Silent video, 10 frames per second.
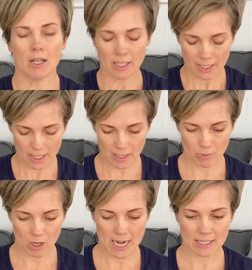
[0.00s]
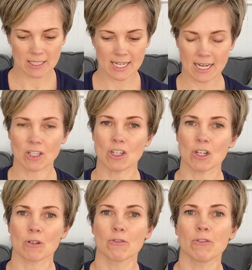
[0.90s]
Keep your hands next to
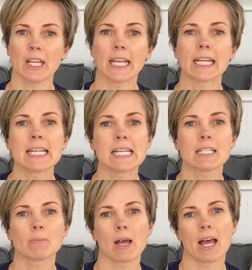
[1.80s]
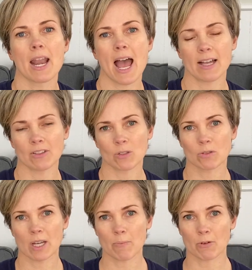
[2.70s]
your feet, knees bent as you
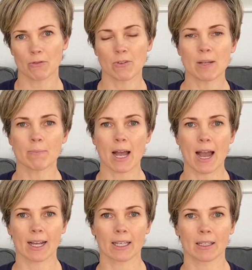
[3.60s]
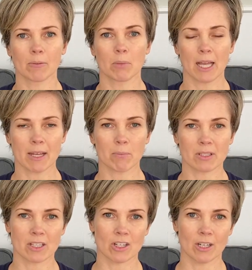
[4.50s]
step your feet back, plank
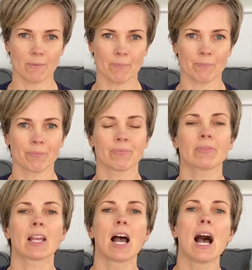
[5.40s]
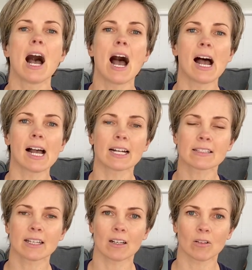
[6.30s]
position.
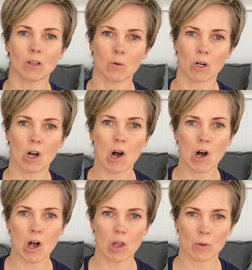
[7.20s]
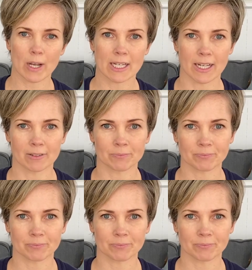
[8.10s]
Exhale, lower all the way down.